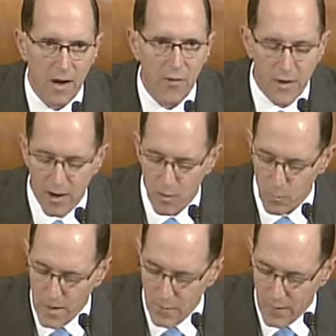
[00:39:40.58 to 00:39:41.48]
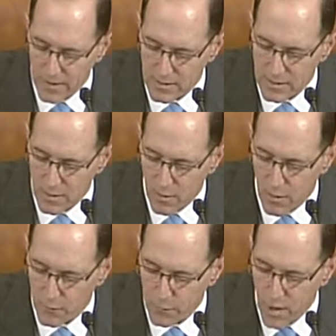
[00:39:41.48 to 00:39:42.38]
healthcare refund,
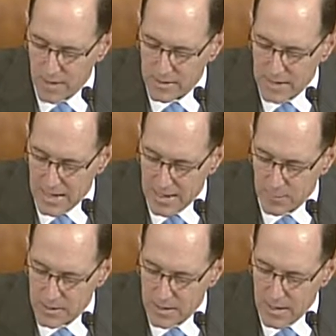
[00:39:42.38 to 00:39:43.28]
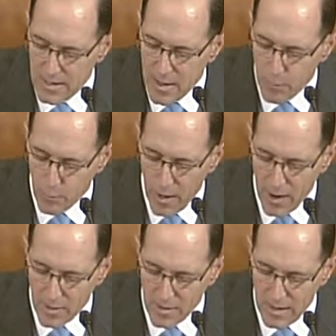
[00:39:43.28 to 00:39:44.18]
or fraud schemes
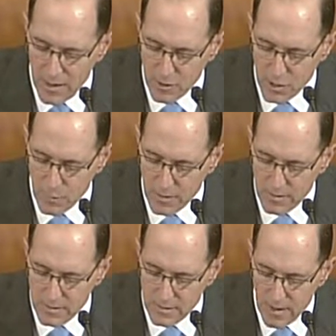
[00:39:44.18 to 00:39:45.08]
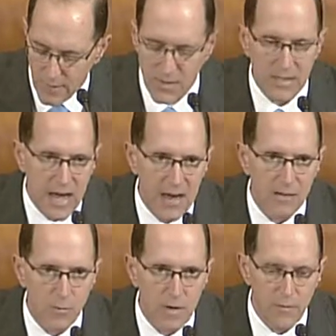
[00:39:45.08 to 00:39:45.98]
prior to the issuance of the
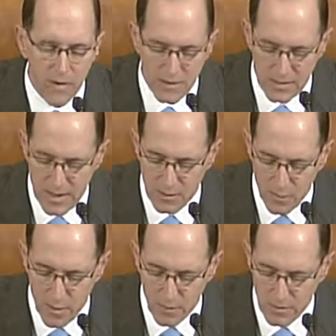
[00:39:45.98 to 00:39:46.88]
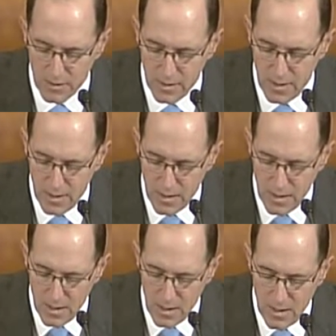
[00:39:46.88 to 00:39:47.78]
tax refunds," end quote.
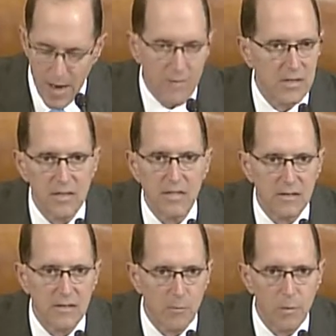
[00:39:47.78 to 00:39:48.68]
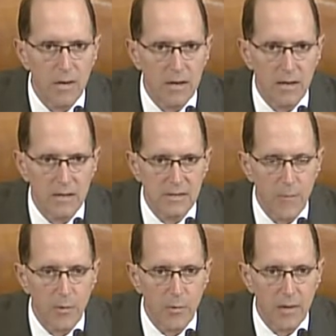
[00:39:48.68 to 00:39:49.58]
Obviously, this is completely
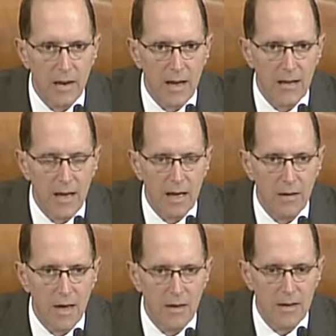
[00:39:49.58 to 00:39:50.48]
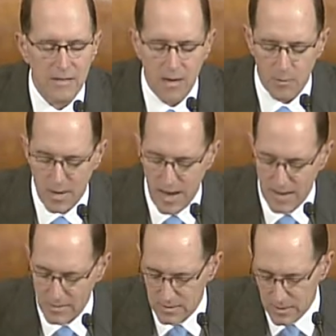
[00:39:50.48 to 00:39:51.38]
unacceptable, and I guess I would
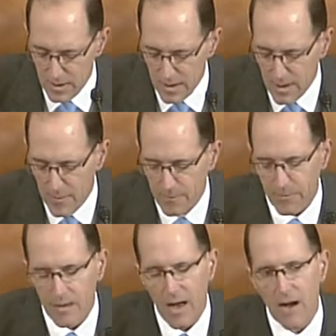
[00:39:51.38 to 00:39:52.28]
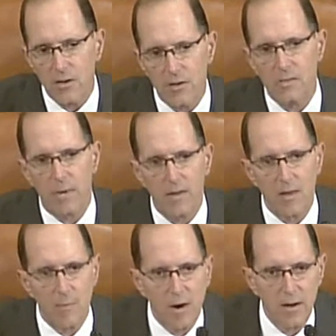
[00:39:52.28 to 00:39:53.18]
ask, how do you expect
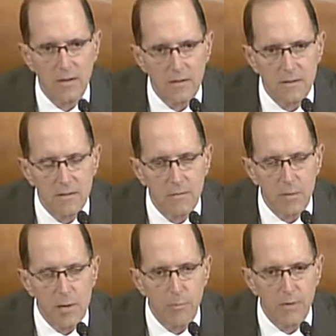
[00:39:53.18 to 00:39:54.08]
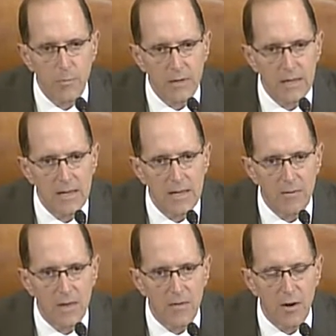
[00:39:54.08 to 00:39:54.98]
the American people to
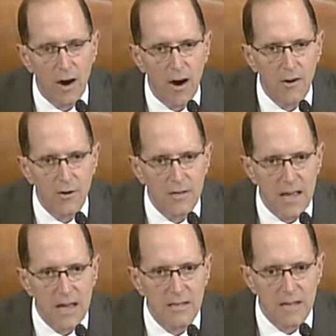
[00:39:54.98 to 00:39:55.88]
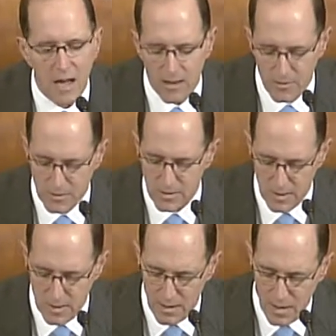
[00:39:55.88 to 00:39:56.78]
believe that their hard-earned tax dollars
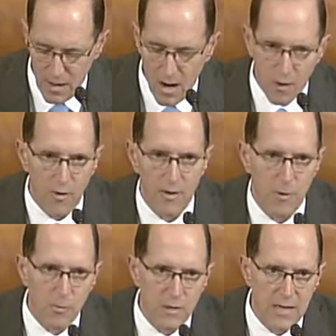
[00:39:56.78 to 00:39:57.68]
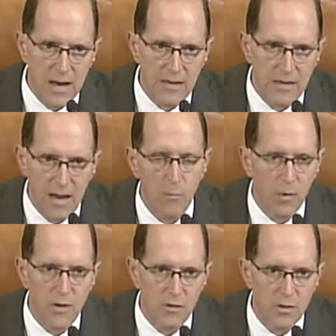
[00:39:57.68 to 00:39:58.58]
are going to be protected, and
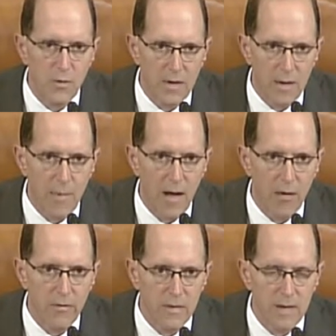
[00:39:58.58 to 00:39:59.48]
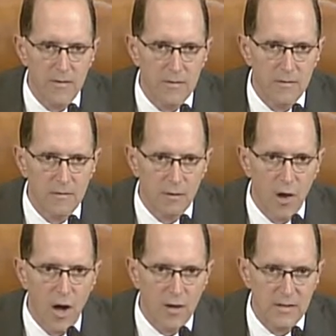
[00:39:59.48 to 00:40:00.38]
what are you doing about these
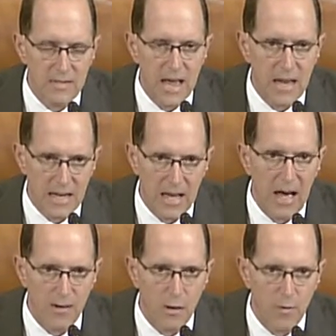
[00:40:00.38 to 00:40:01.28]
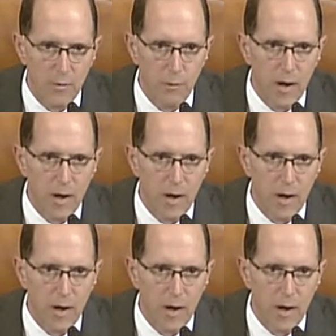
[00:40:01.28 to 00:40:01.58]
long-standing ongoing